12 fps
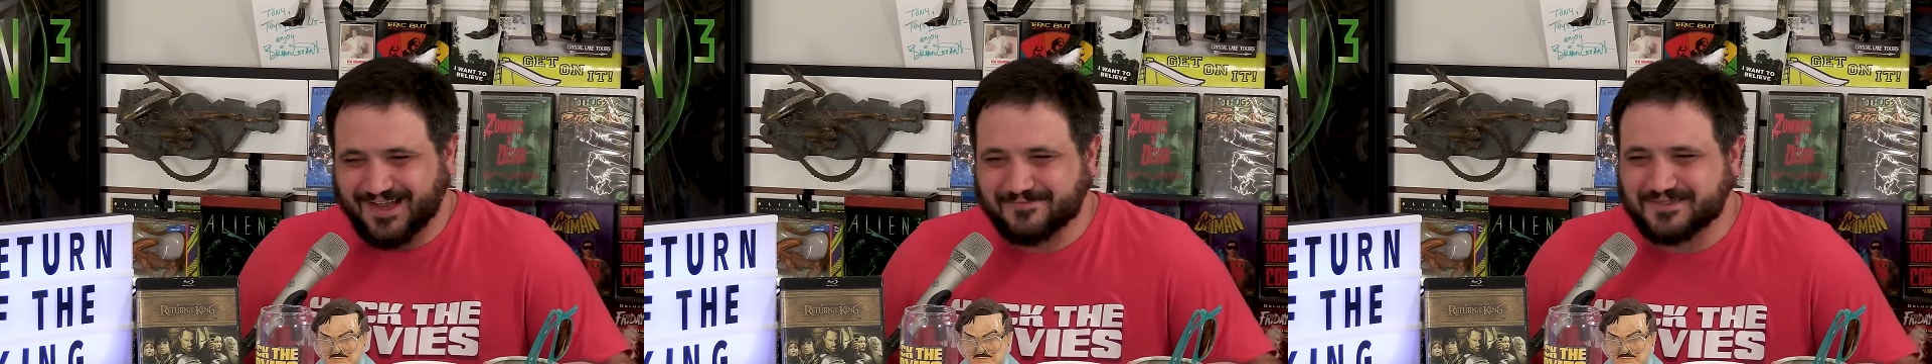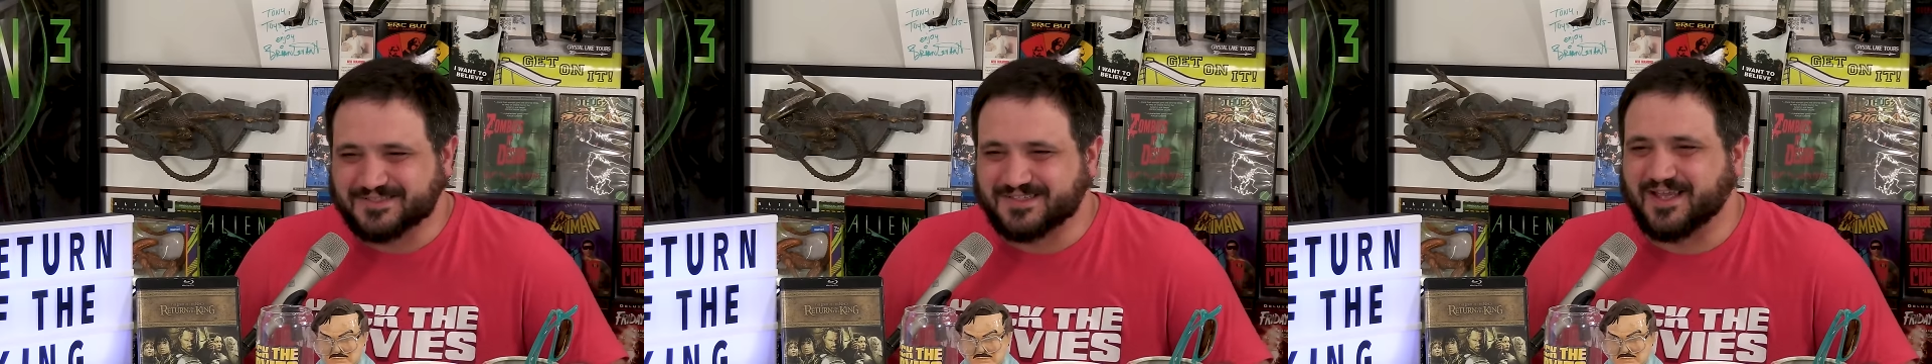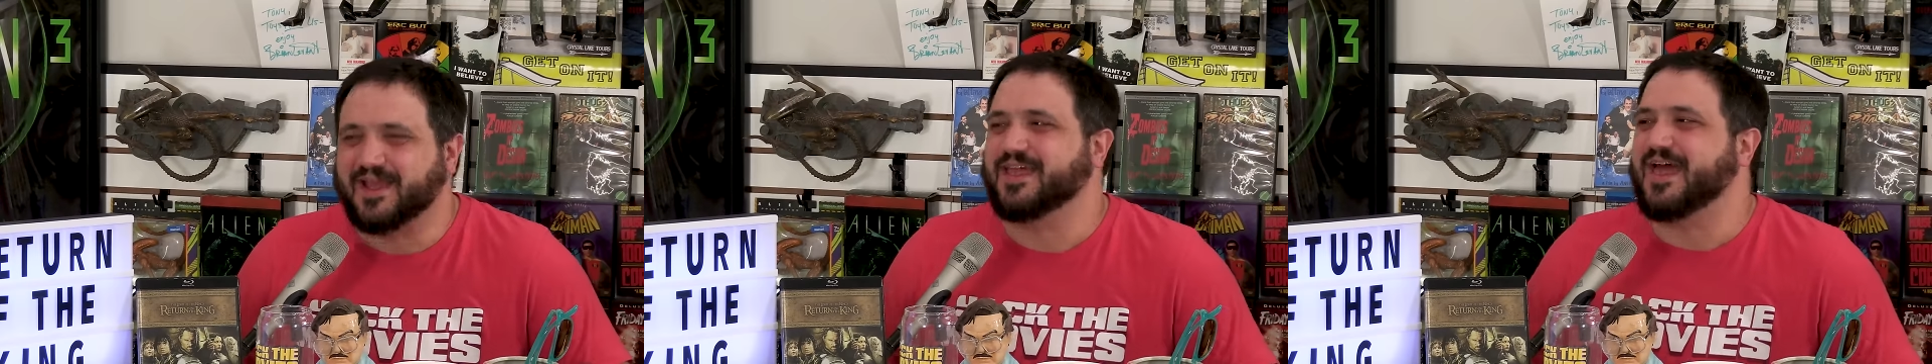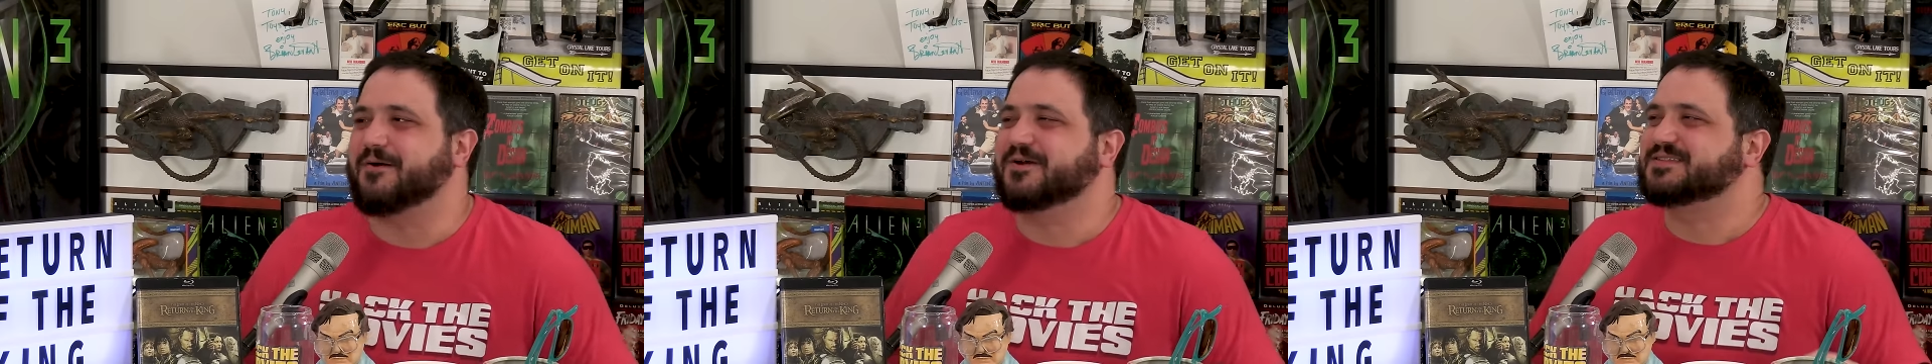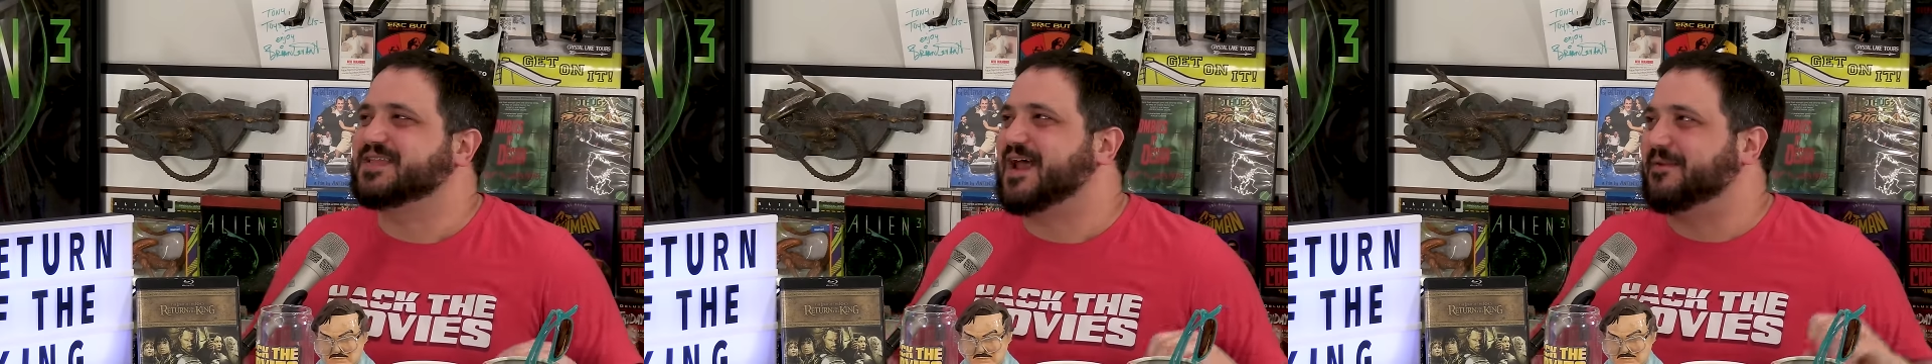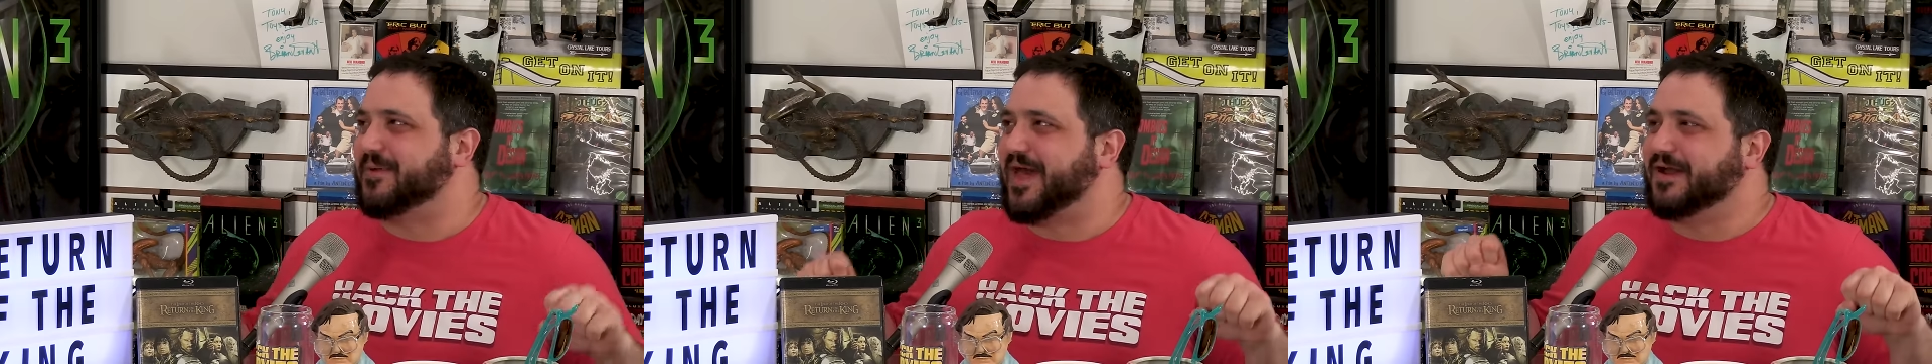I'm just like, yeah, what's
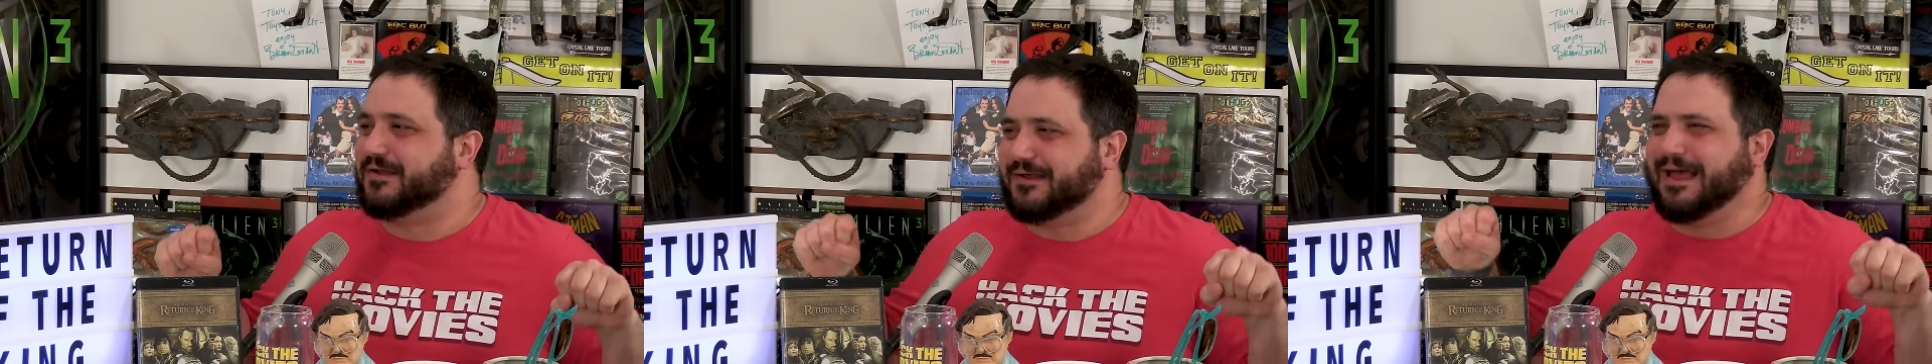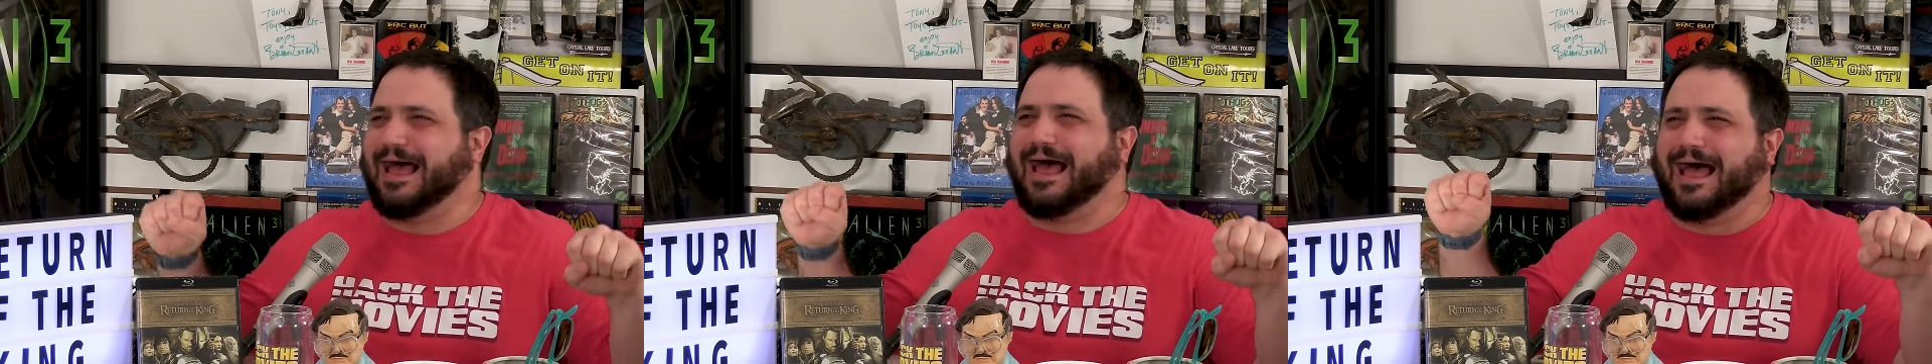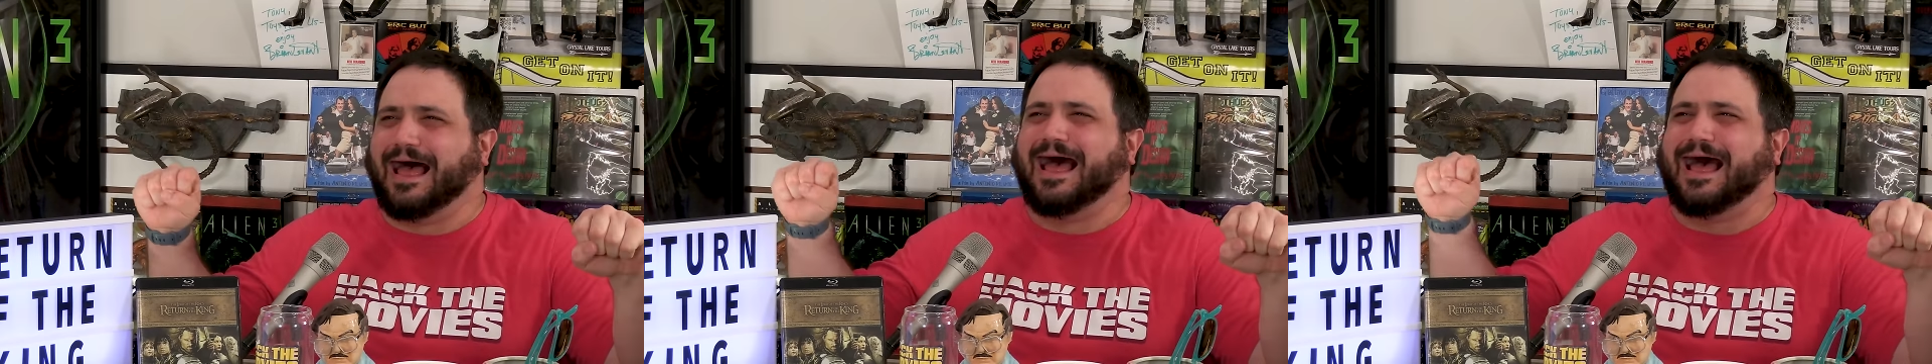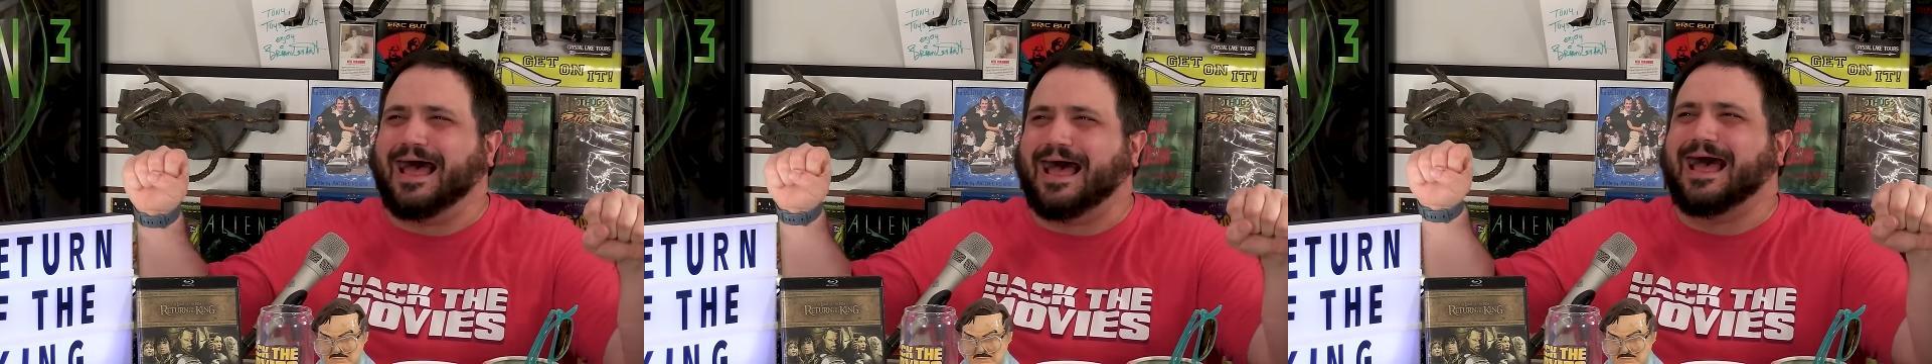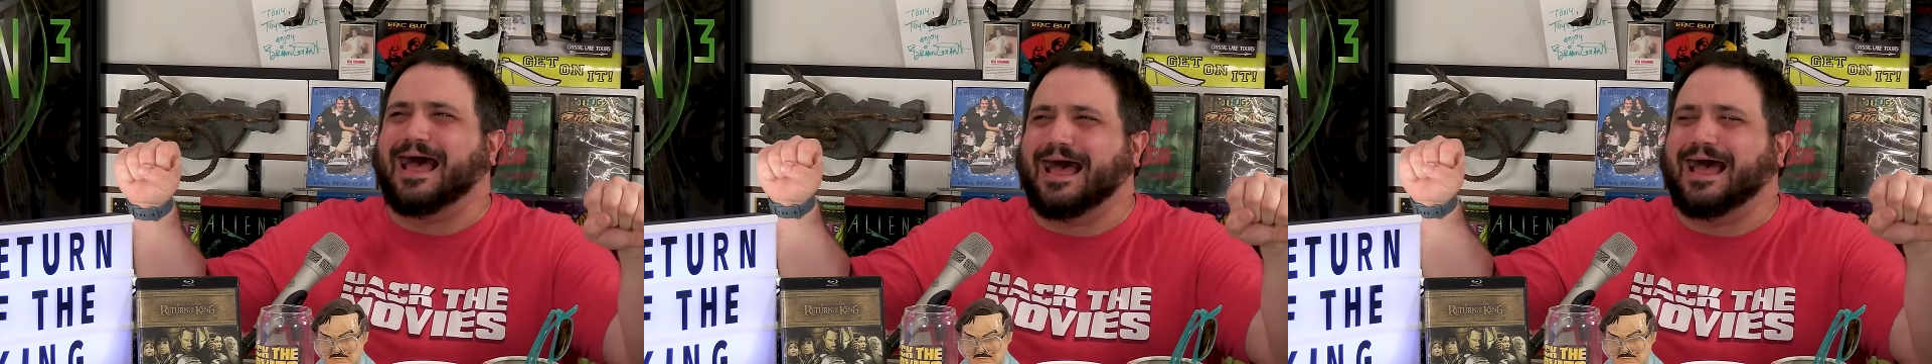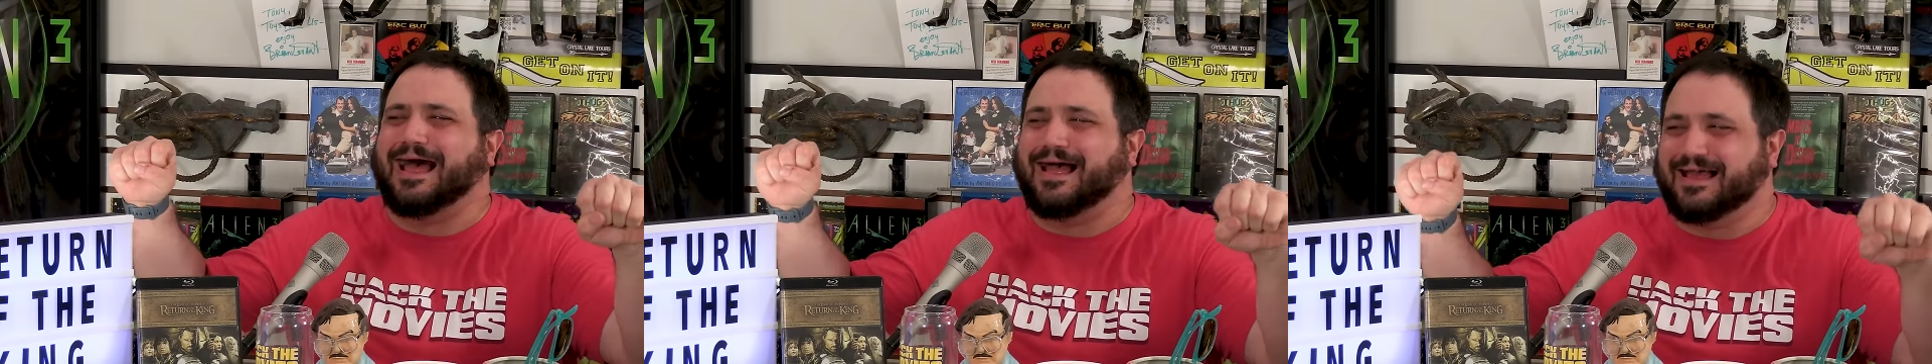that, a battle?
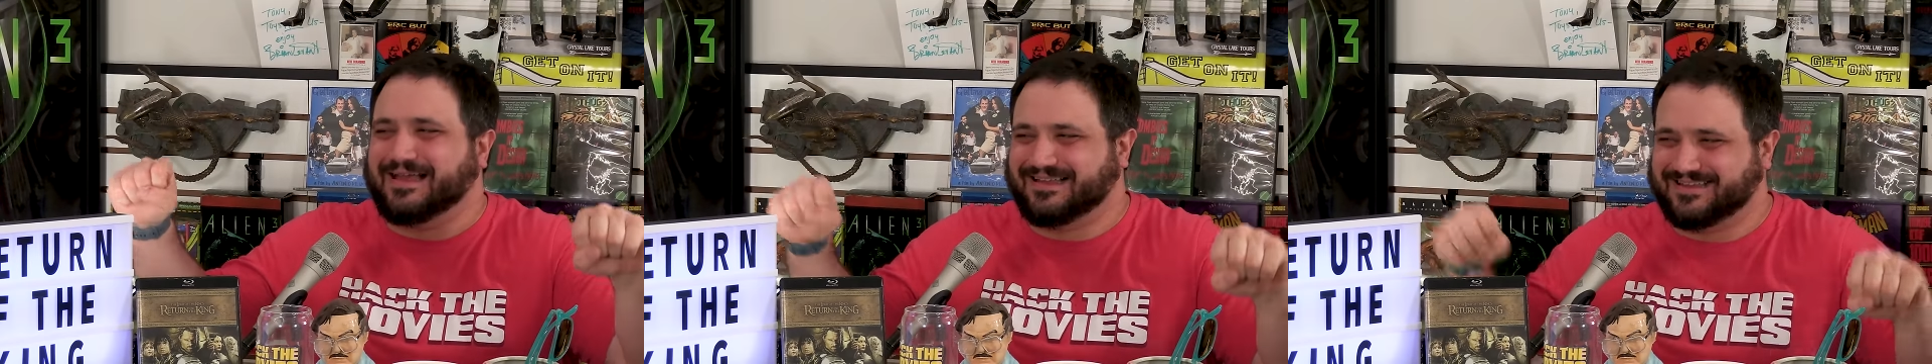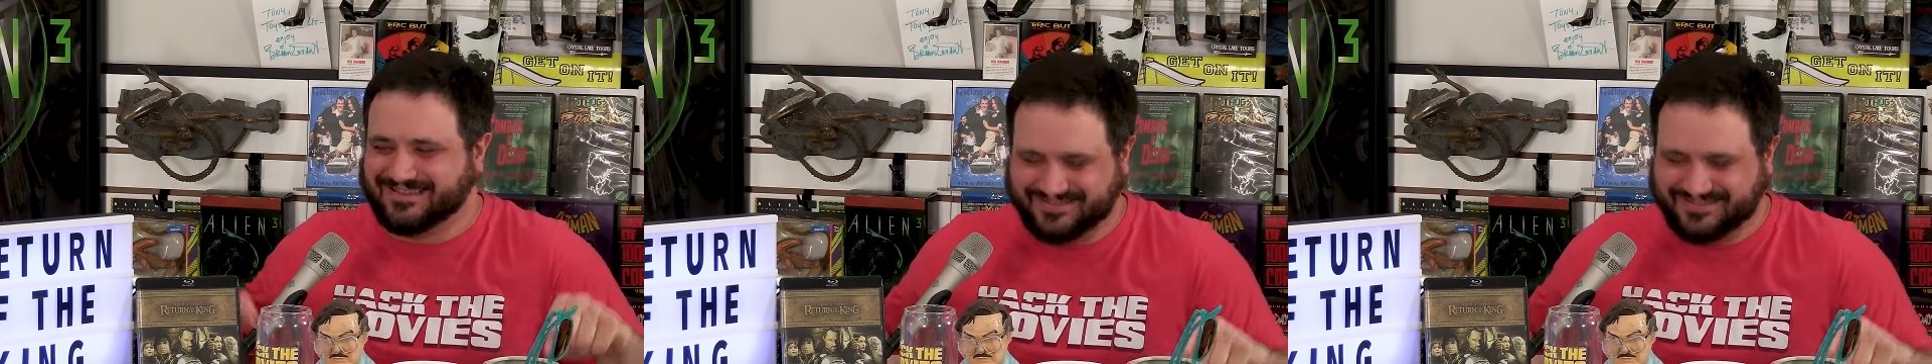Ah!